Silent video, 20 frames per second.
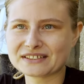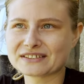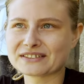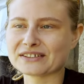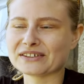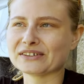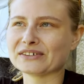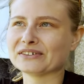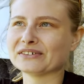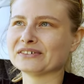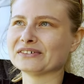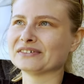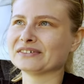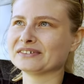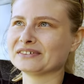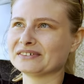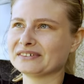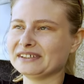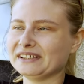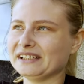So
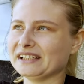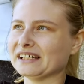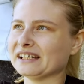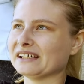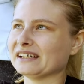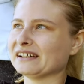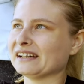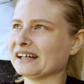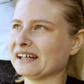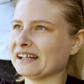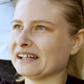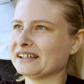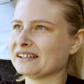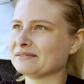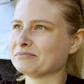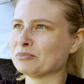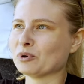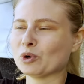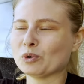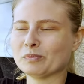yeah, I
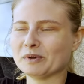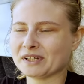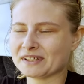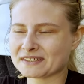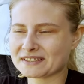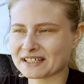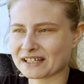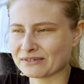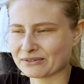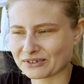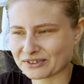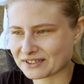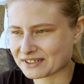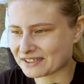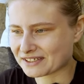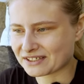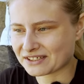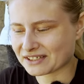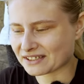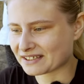had moments I
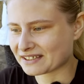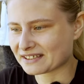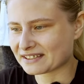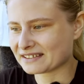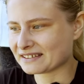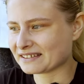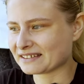was just